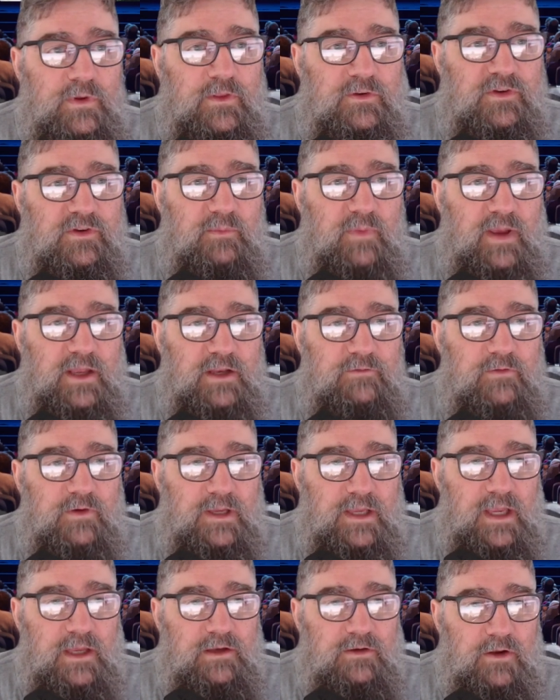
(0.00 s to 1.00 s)
demand for
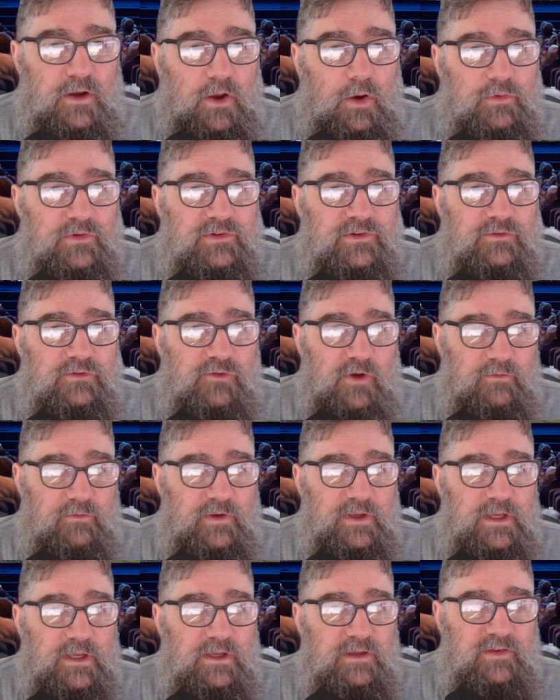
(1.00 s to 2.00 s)
Kent coast
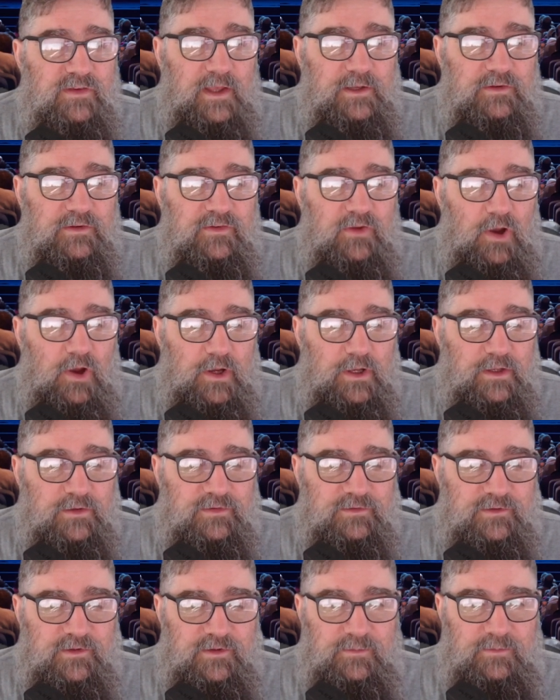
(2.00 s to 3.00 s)
traffic is at its highest.